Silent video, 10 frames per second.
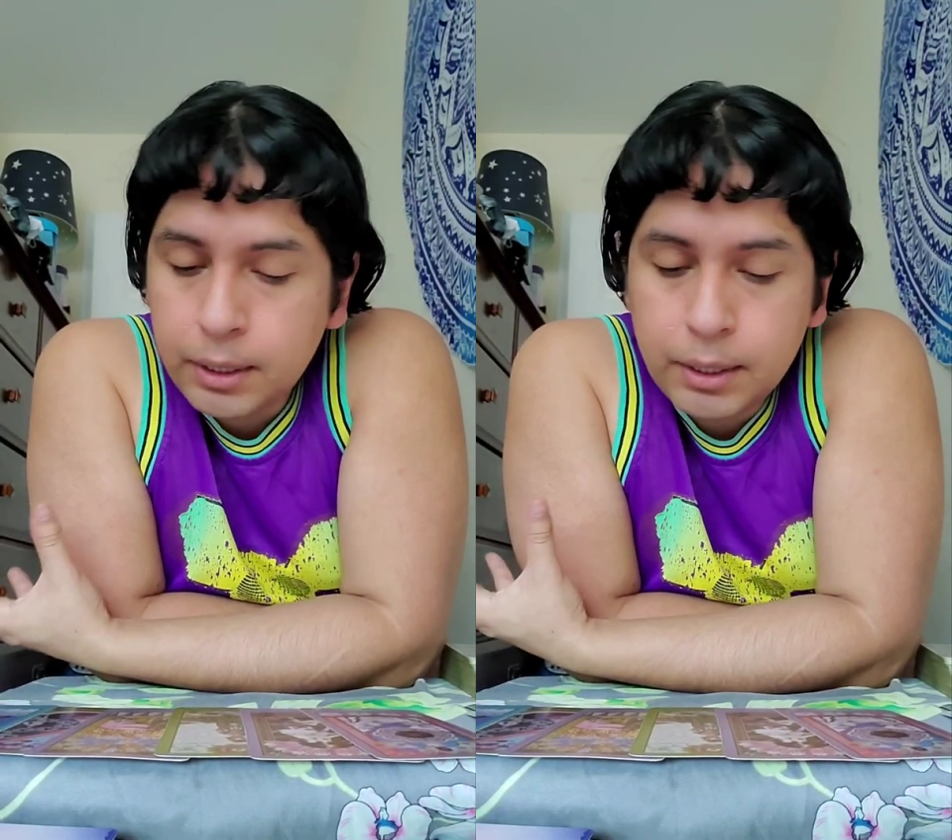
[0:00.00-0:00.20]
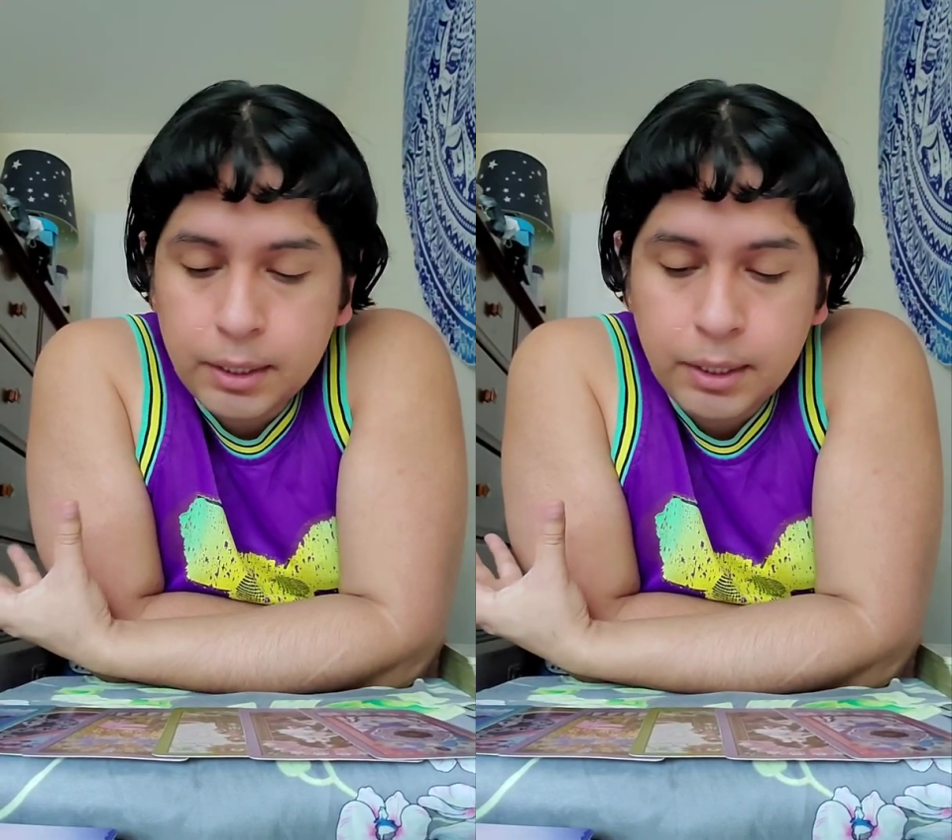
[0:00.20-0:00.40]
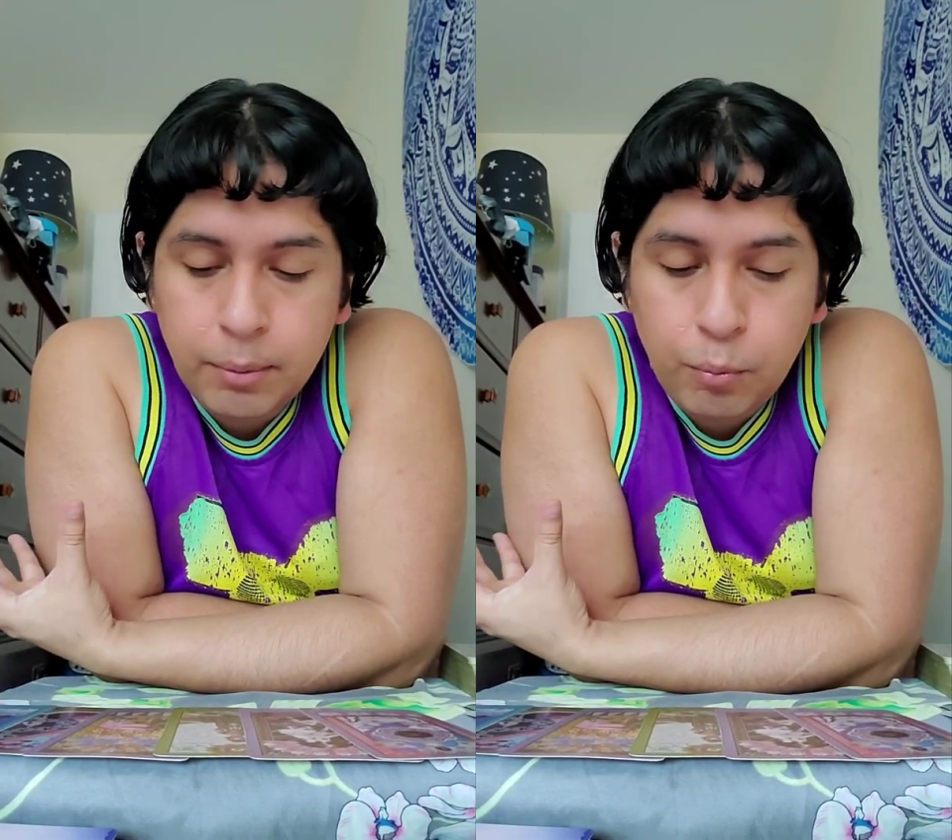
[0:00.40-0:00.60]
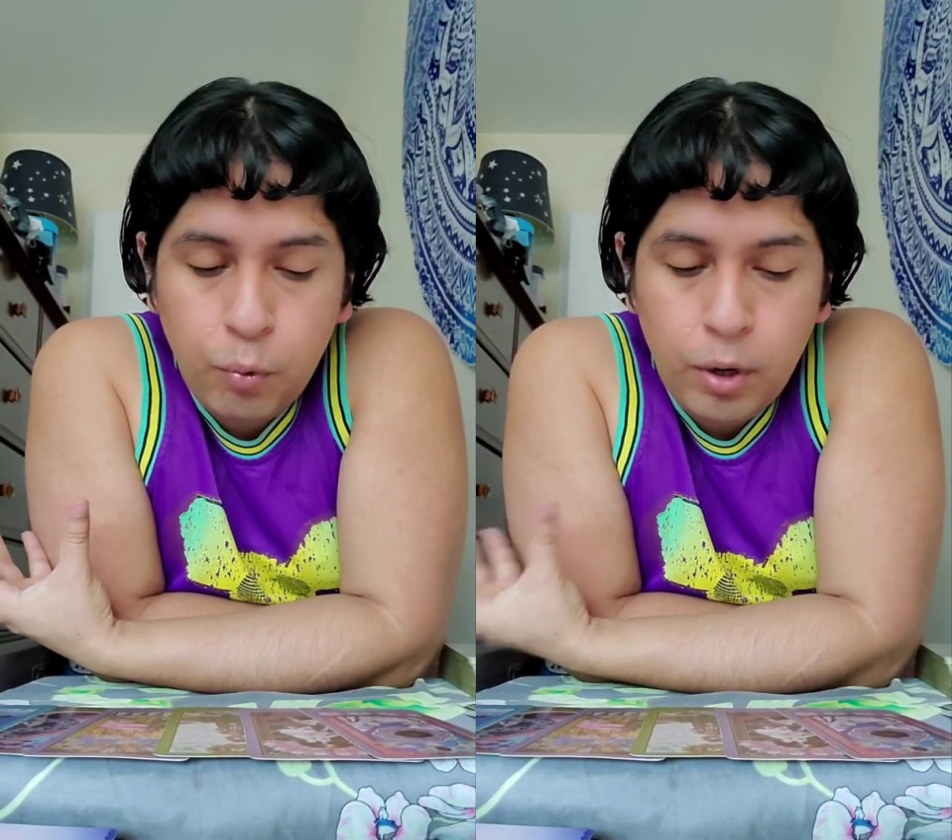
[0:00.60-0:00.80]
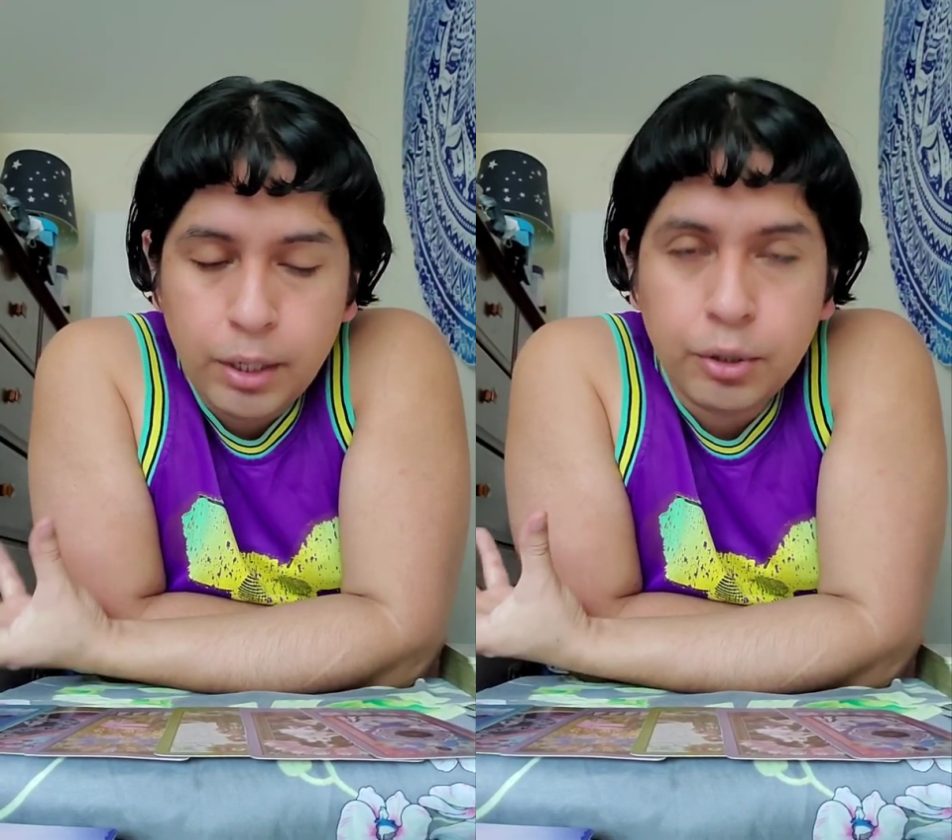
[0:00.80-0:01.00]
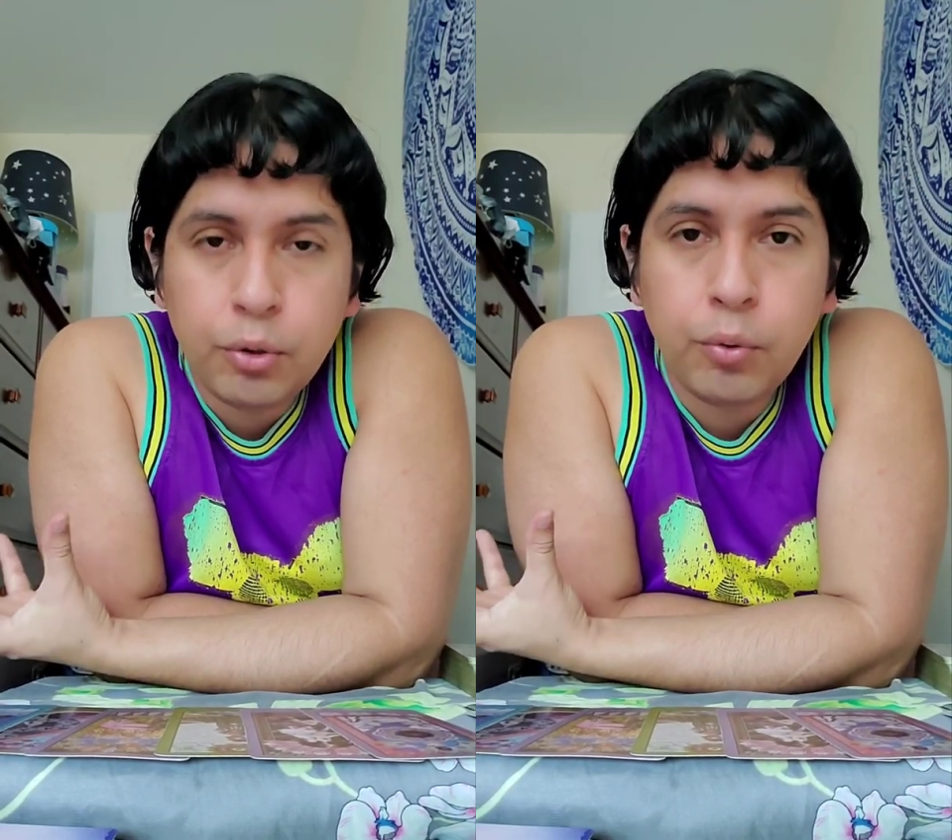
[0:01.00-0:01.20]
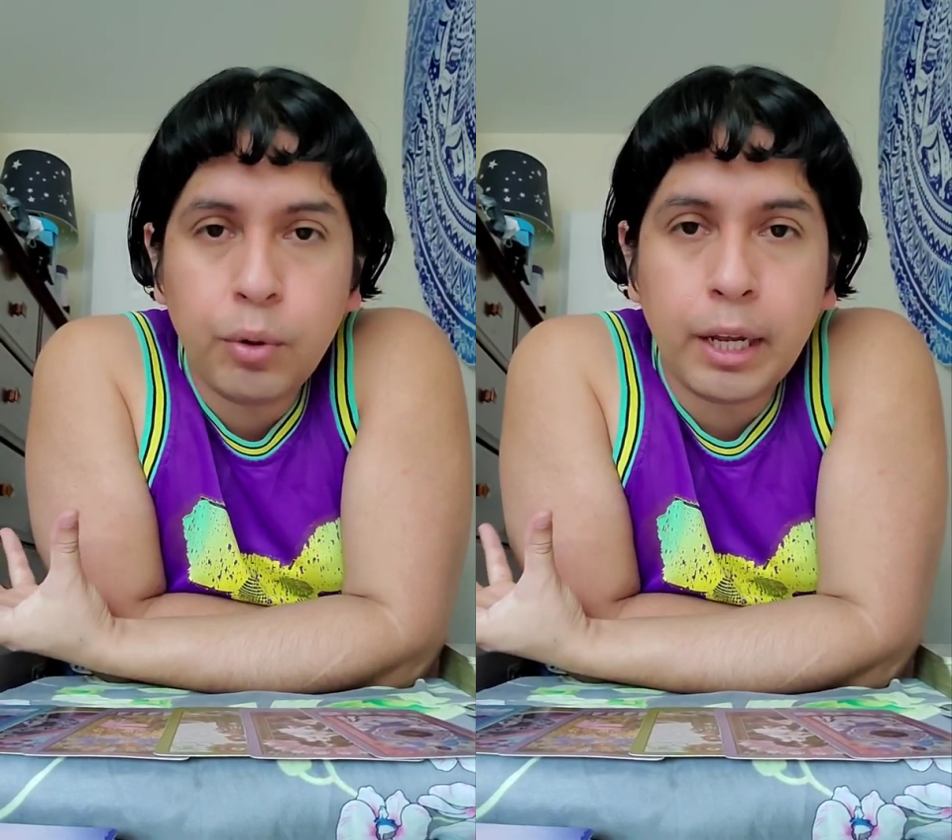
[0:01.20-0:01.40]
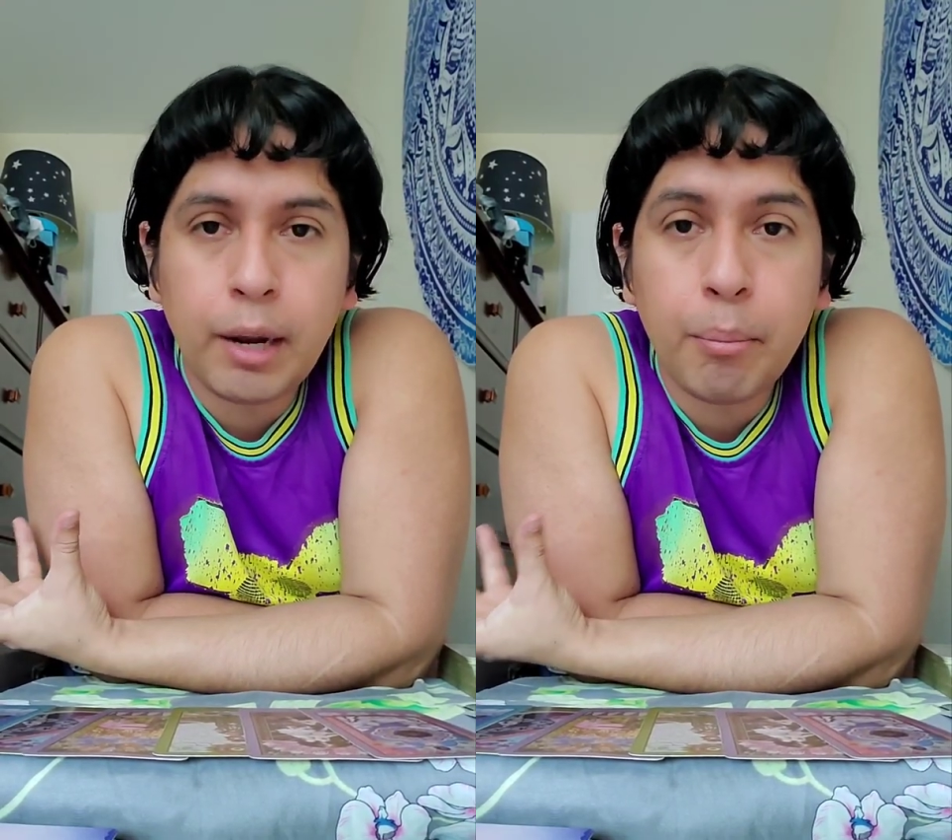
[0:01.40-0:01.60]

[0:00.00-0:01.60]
someone to like a